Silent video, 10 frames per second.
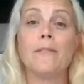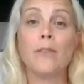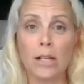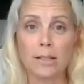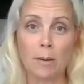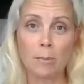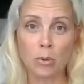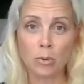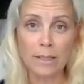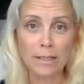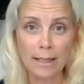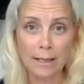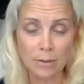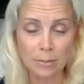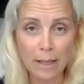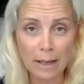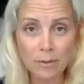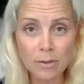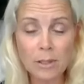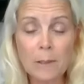for example,
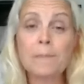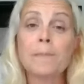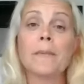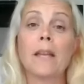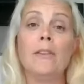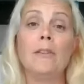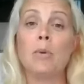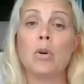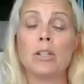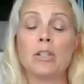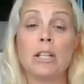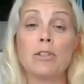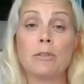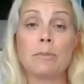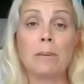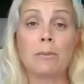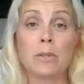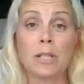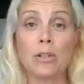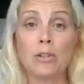£20,000 and the mortgage interest payment
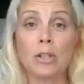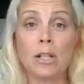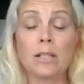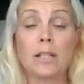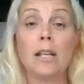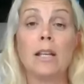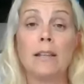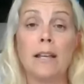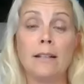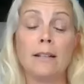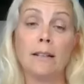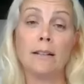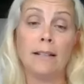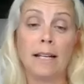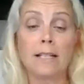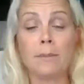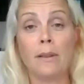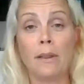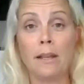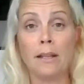was 100, then next
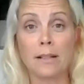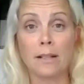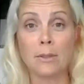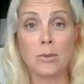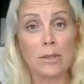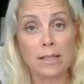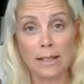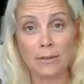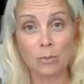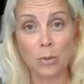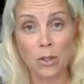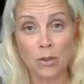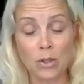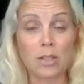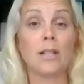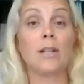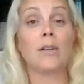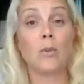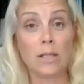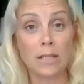month it's going to be 20,100,
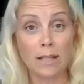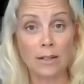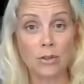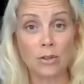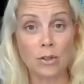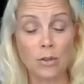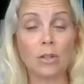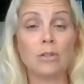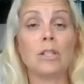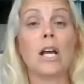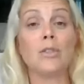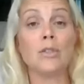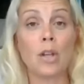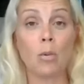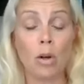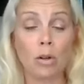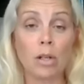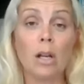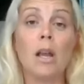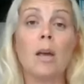20,200, and so on.
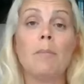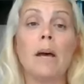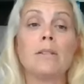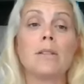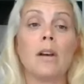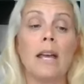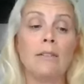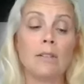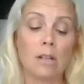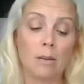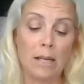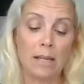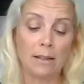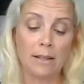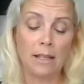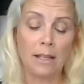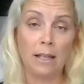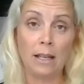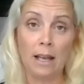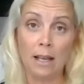But every time
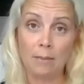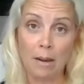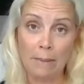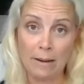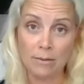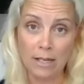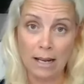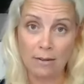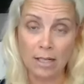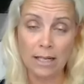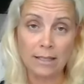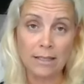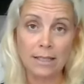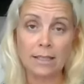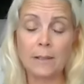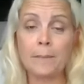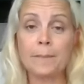the amount calculated